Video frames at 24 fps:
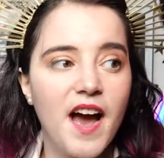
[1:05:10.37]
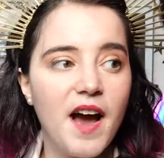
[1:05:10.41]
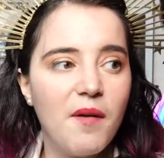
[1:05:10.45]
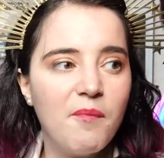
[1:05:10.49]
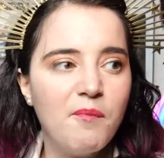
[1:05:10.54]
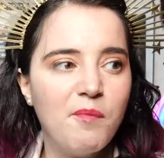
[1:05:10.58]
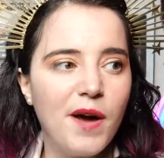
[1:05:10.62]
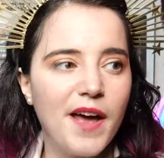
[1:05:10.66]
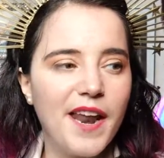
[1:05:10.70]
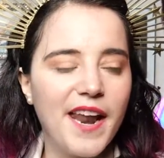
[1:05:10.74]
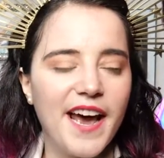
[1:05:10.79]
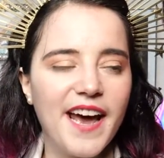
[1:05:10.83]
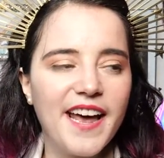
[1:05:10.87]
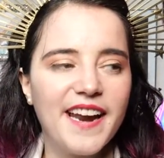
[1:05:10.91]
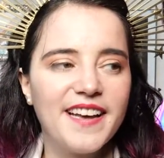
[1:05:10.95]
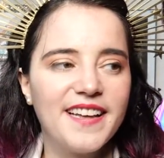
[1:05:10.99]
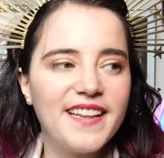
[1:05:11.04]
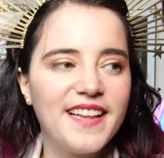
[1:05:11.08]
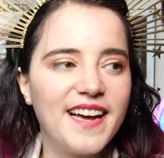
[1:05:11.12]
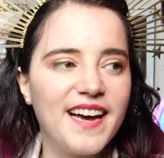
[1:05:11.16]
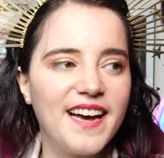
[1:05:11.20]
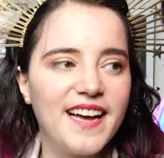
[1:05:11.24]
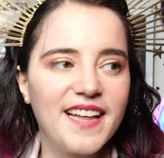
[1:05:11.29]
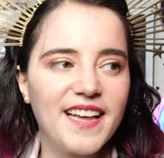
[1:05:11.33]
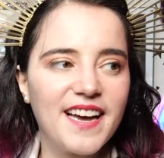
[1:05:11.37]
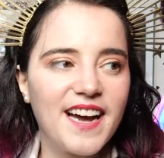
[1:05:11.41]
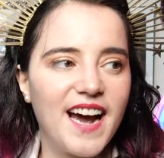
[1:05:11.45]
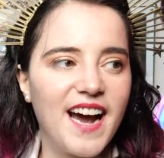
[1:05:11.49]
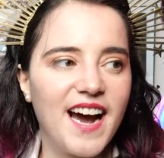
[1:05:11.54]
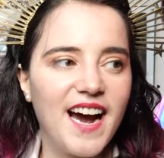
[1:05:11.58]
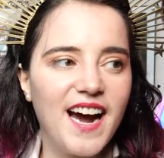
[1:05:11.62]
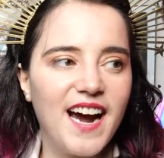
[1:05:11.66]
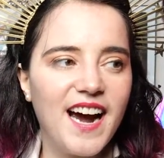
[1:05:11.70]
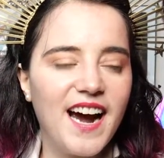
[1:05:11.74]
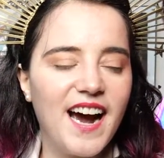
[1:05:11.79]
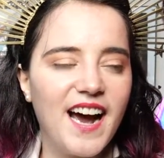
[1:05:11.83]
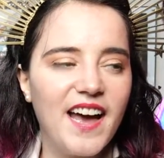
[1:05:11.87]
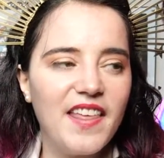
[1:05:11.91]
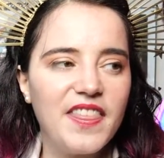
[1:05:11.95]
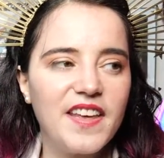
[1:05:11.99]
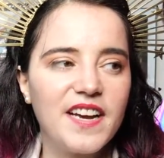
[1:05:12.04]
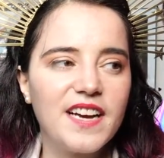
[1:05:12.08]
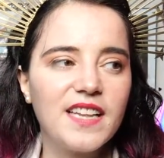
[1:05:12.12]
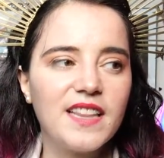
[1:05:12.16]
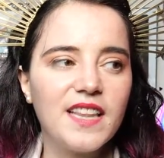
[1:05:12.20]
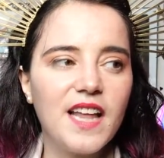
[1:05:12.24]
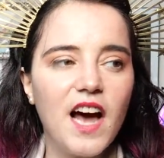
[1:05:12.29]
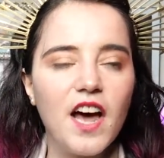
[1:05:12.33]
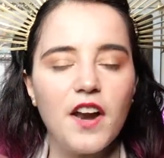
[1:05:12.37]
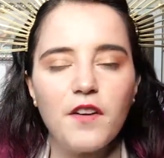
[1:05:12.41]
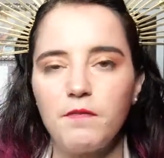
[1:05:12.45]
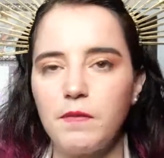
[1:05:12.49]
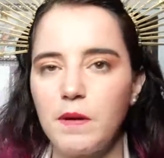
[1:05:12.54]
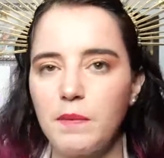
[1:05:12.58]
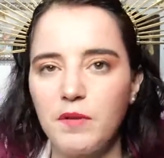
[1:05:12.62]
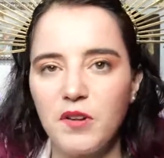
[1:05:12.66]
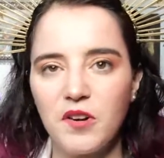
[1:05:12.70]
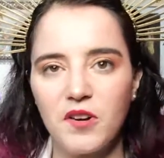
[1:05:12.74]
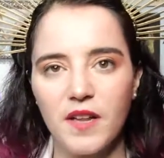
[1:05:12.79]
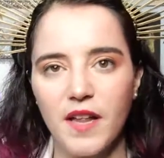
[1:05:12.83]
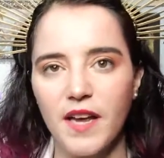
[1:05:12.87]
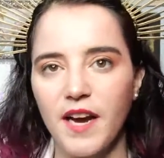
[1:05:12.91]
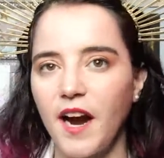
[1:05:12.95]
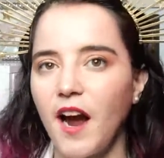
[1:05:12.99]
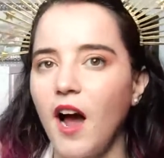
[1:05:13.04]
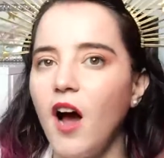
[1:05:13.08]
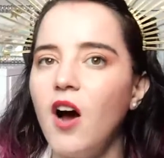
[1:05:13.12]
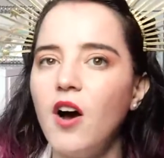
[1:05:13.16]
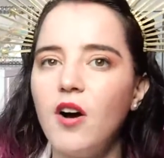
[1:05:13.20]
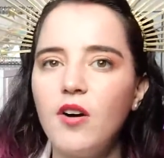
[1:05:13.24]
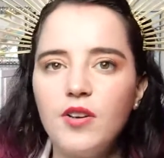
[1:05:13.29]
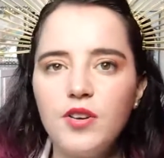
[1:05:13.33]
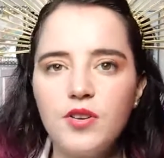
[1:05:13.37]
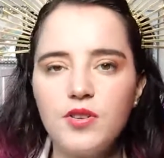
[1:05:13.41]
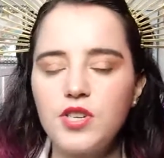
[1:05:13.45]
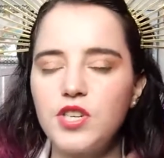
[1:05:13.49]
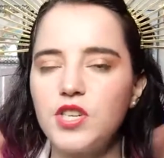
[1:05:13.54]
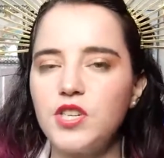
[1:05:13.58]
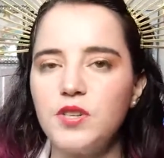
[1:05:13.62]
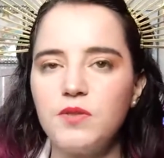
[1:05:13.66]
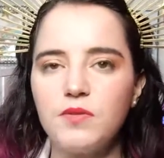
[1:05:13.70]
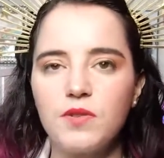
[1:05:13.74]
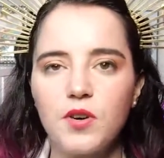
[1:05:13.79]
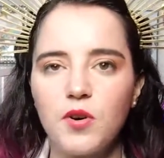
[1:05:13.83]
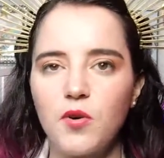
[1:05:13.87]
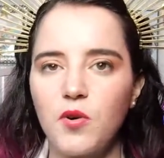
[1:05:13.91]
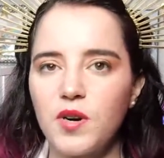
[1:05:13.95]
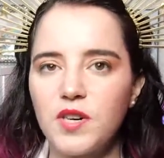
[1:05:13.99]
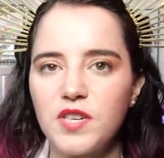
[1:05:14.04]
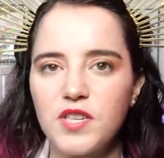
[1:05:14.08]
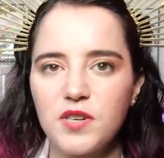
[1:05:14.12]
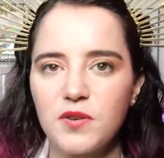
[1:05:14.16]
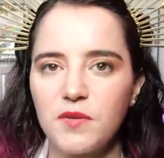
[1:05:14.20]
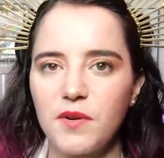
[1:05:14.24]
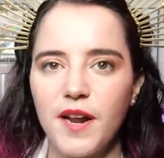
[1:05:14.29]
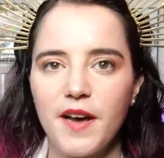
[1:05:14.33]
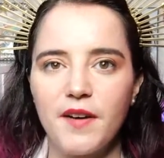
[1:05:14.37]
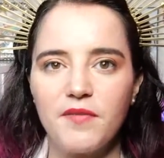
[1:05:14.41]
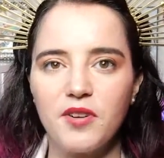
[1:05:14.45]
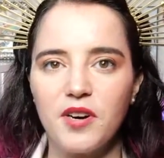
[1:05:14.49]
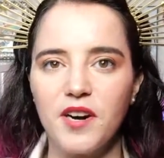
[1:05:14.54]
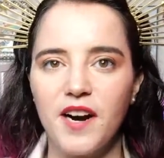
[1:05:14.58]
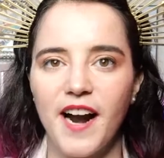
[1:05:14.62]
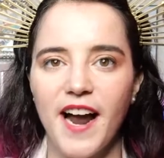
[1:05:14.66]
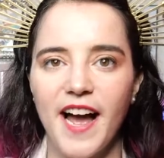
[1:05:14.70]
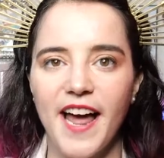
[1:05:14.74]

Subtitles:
But, and I think a lot of people are like, oh, you should do a course or whatever.